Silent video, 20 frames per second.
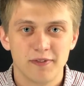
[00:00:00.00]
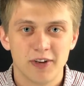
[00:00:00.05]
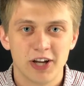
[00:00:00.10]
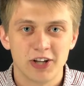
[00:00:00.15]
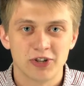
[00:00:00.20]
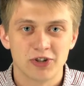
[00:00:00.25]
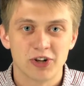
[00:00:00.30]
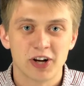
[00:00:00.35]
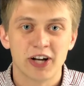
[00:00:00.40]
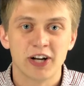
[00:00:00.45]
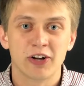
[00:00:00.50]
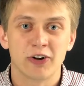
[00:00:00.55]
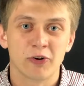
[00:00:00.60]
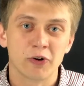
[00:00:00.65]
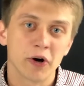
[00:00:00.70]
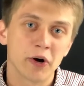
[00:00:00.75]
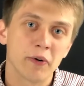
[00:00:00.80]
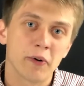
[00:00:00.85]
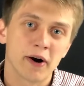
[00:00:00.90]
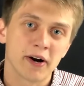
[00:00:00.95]
and try to
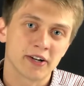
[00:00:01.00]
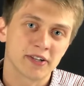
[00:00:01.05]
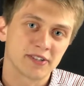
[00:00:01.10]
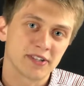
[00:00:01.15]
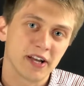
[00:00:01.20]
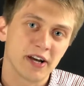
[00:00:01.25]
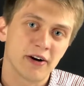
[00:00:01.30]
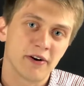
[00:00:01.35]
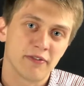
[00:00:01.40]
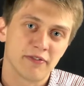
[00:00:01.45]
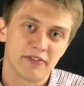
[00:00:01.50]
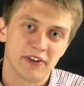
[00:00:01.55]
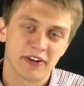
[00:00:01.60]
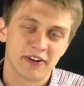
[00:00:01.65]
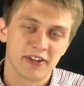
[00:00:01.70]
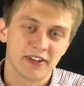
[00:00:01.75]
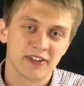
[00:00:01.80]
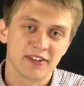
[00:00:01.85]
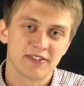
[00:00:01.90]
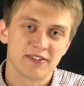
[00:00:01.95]
grow ourselves
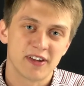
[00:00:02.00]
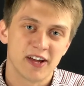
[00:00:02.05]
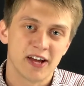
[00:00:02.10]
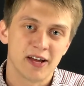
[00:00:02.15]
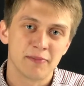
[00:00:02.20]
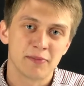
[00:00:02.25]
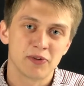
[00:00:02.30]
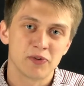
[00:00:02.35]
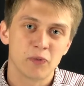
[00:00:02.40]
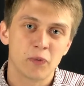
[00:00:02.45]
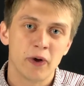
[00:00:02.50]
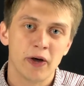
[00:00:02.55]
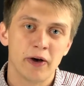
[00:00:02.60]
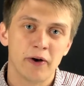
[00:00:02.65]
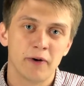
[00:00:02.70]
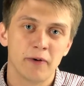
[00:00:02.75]
during this time as well.